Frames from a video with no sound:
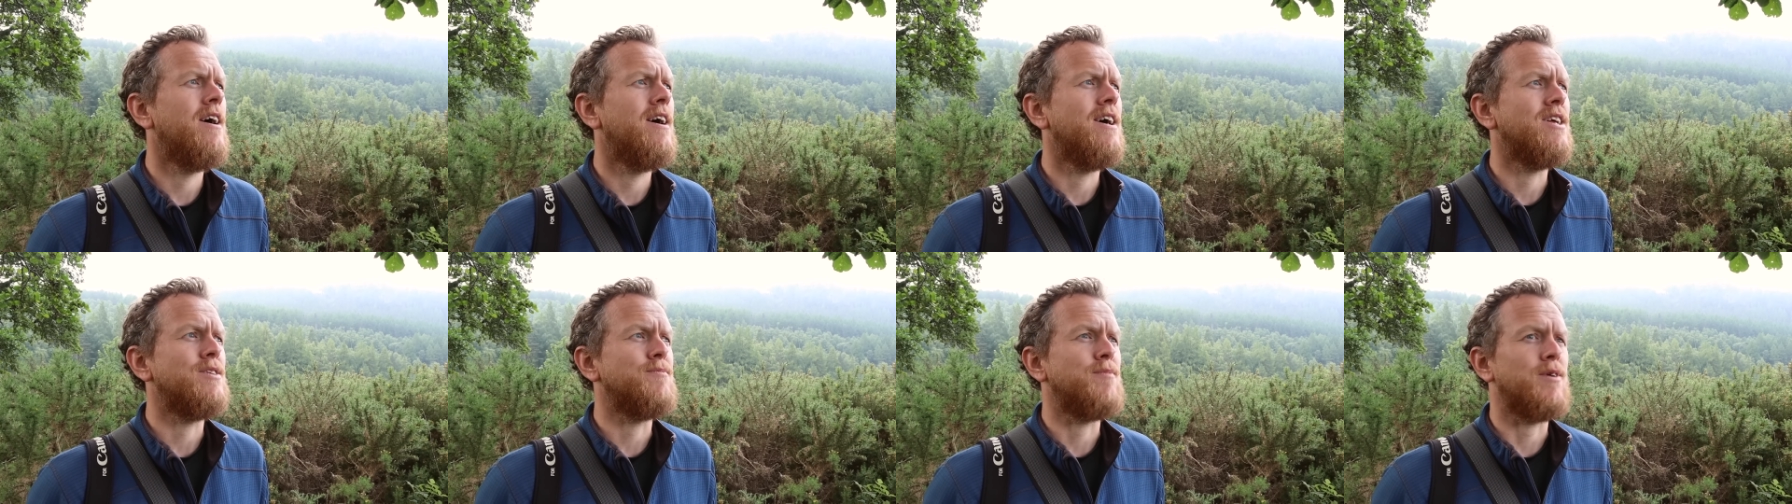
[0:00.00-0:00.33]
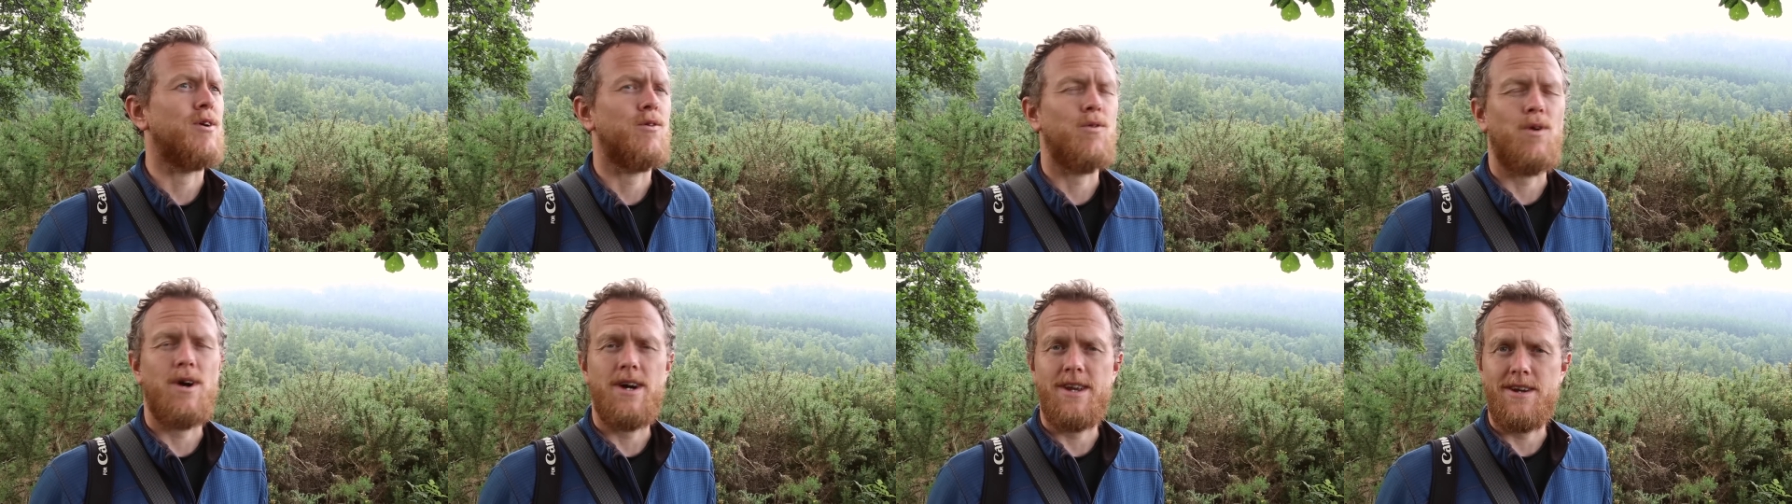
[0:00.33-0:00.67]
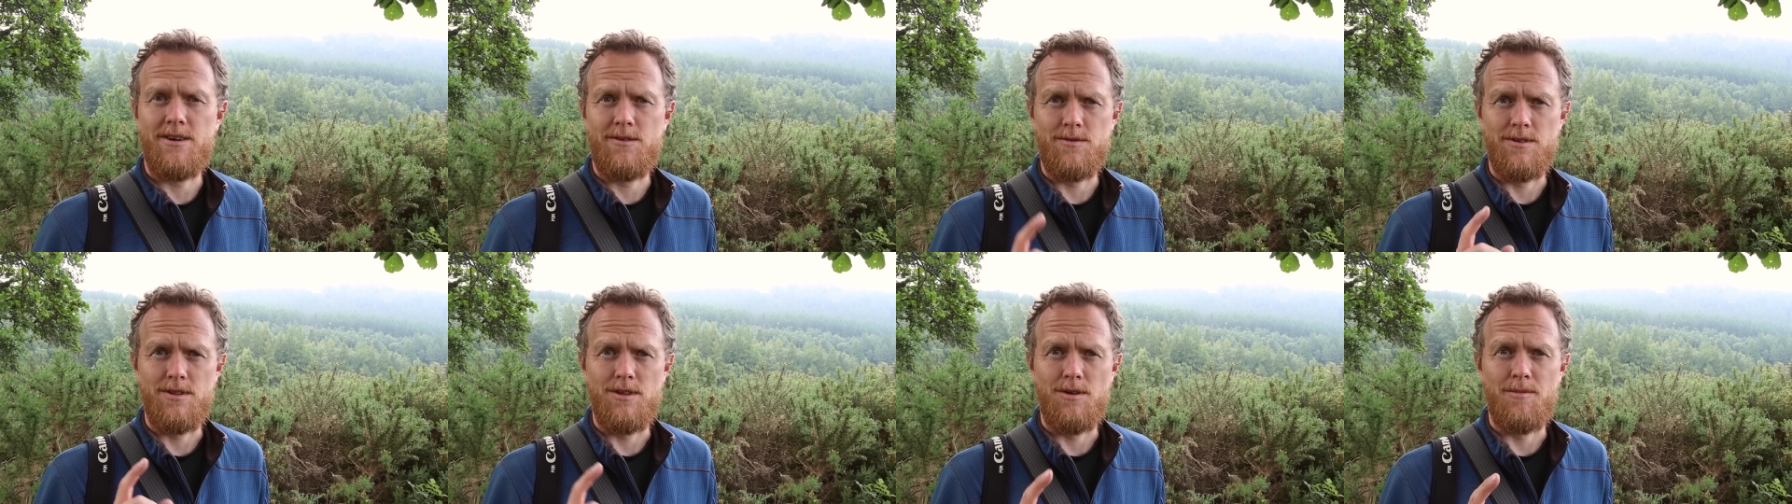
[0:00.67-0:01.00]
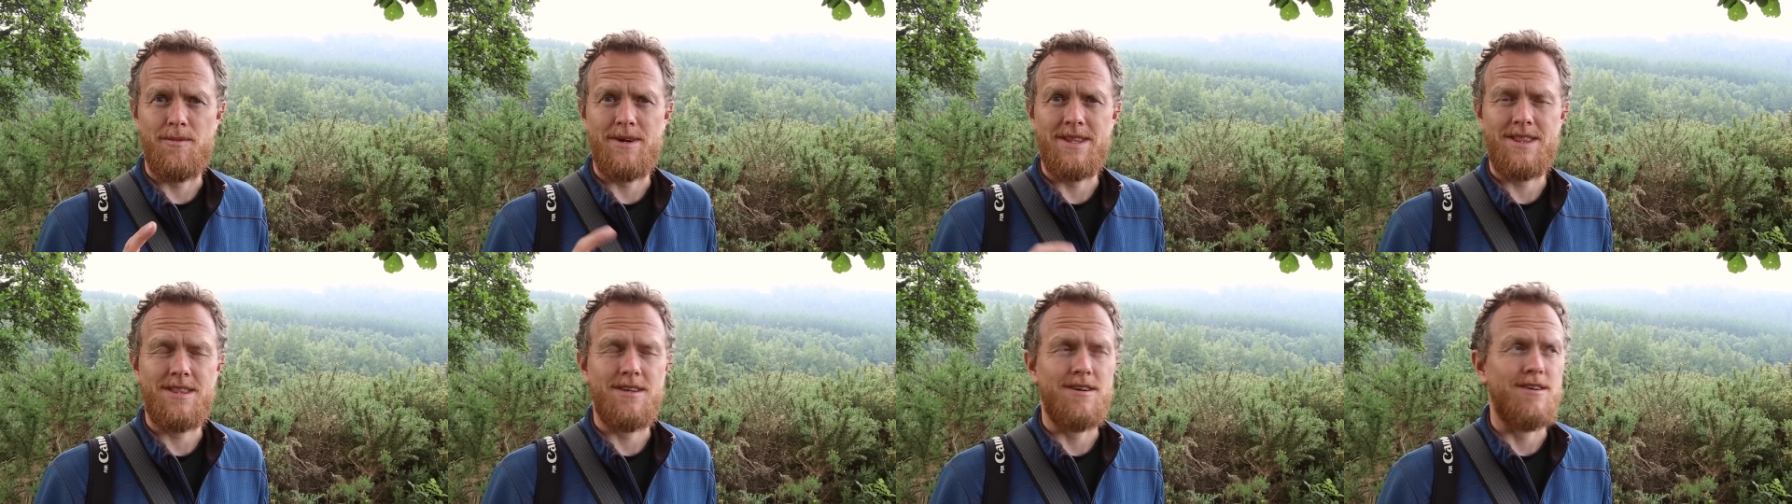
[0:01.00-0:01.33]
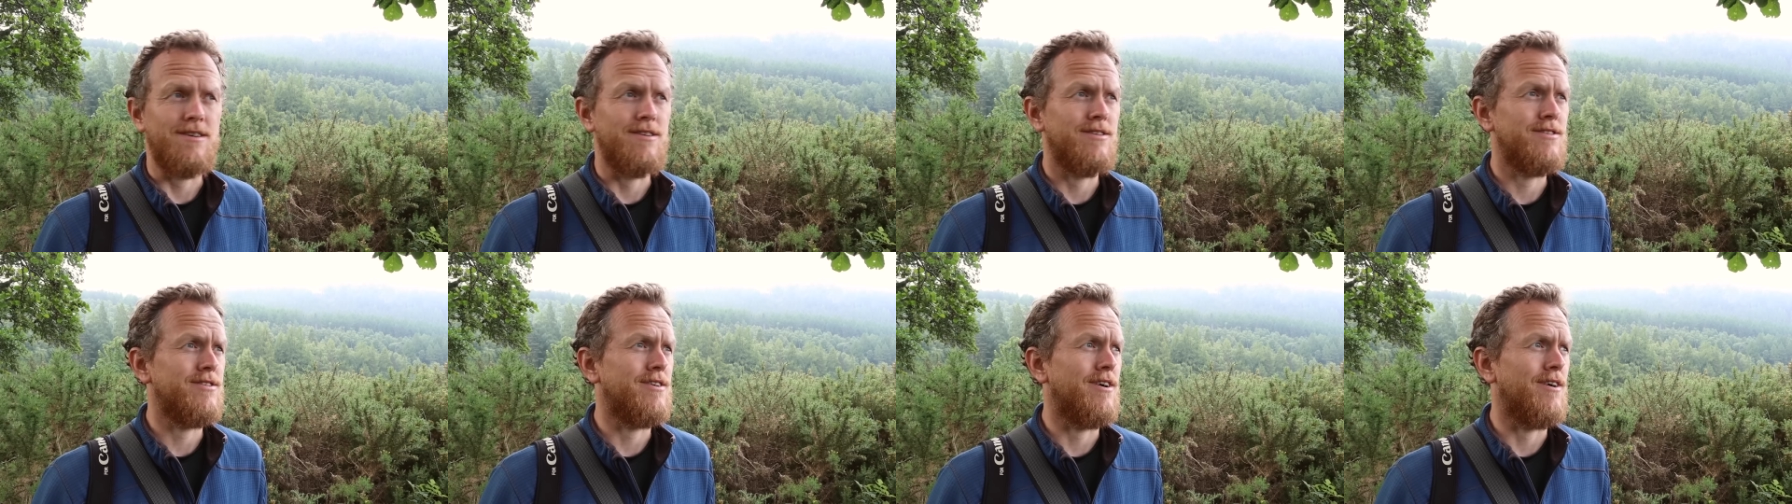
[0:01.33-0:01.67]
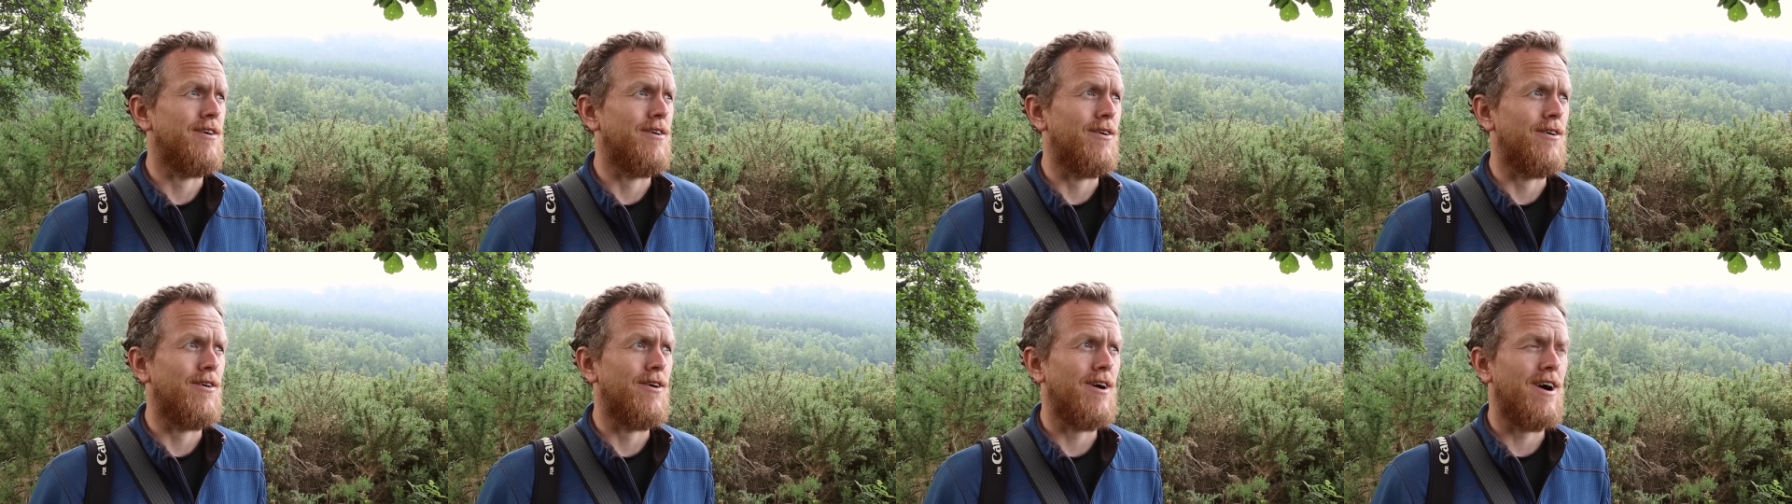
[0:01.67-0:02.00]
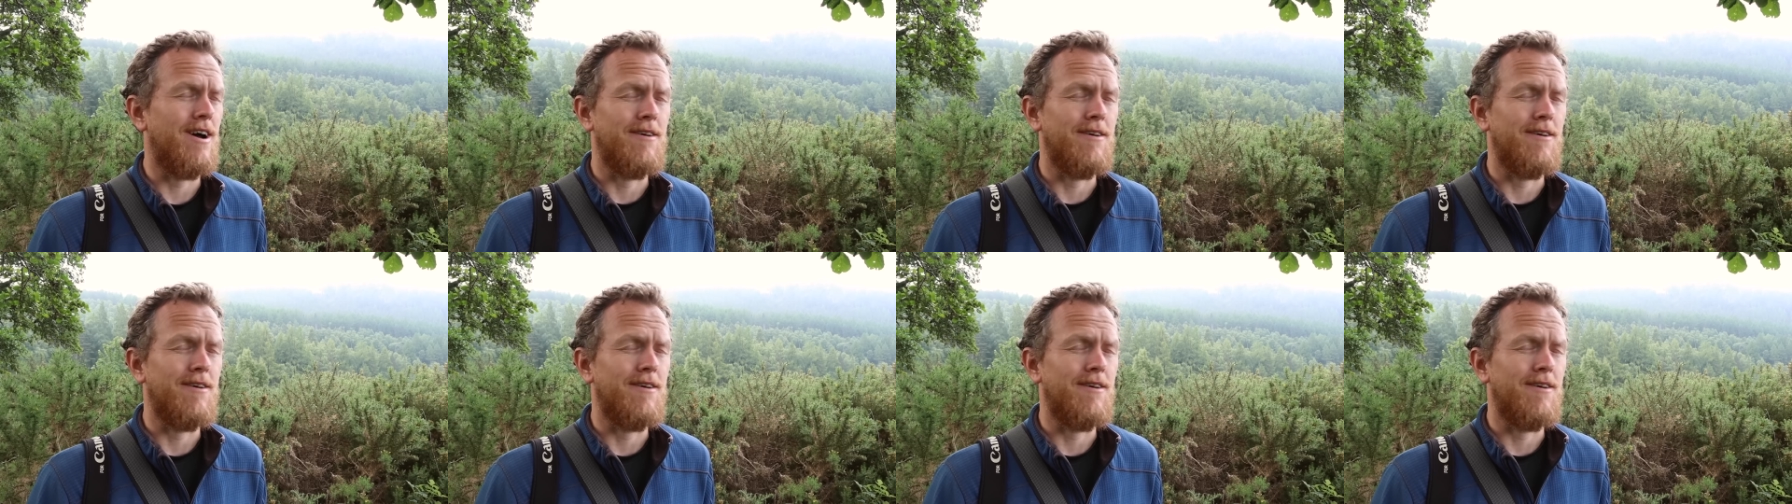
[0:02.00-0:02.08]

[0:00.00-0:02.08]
It's been quiet there for a little bit though, so